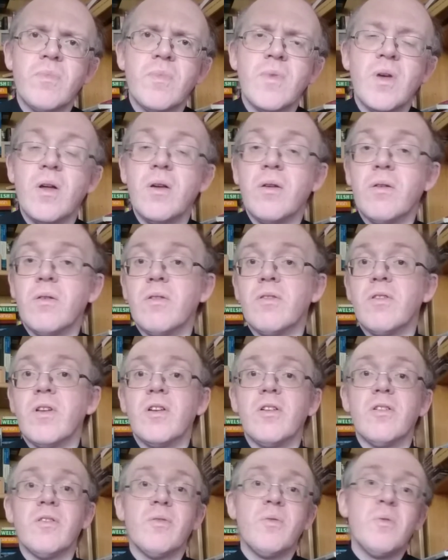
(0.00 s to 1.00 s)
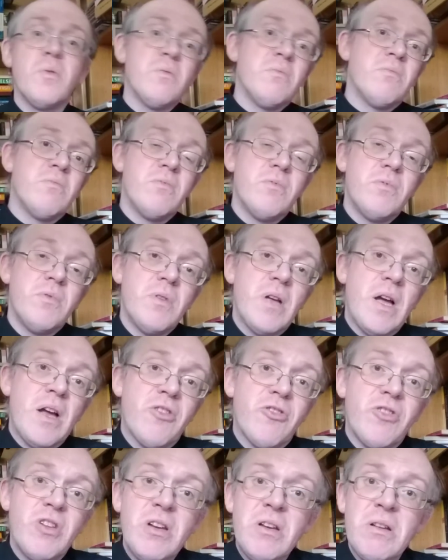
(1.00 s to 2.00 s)
And you can say to us, well,
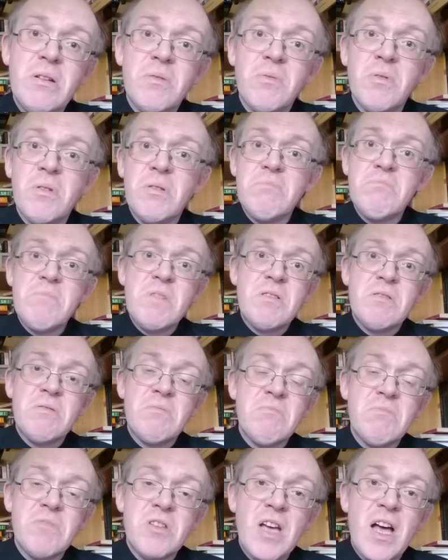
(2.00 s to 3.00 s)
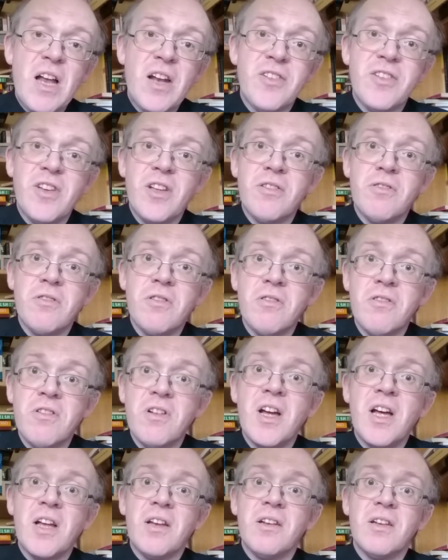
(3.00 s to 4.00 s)
actually, isn't Alessandro
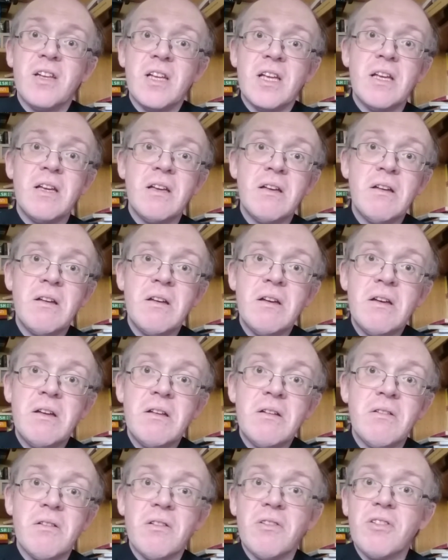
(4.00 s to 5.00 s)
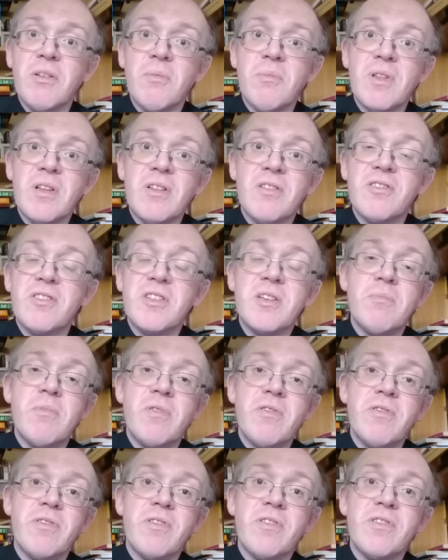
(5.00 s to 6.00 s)
Grandi doing something
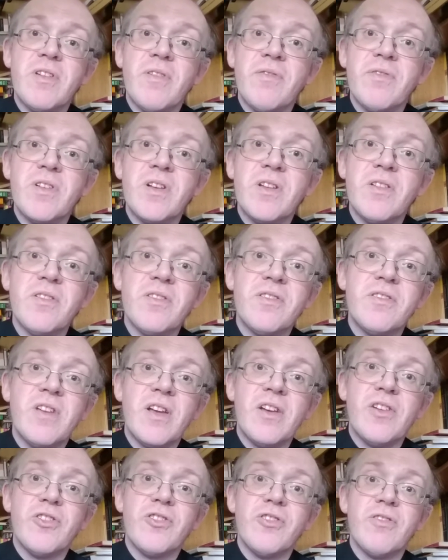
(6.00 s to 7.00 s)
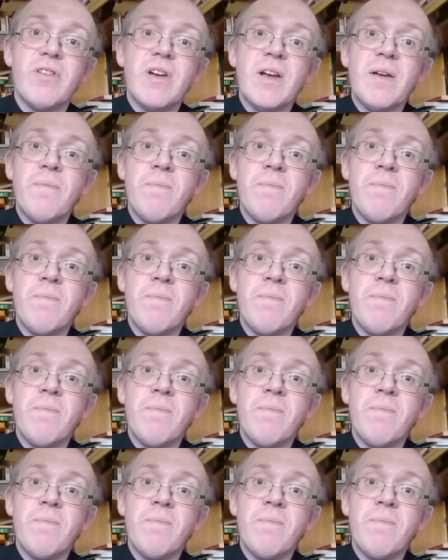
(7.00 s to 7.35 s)
similar in the 17th century?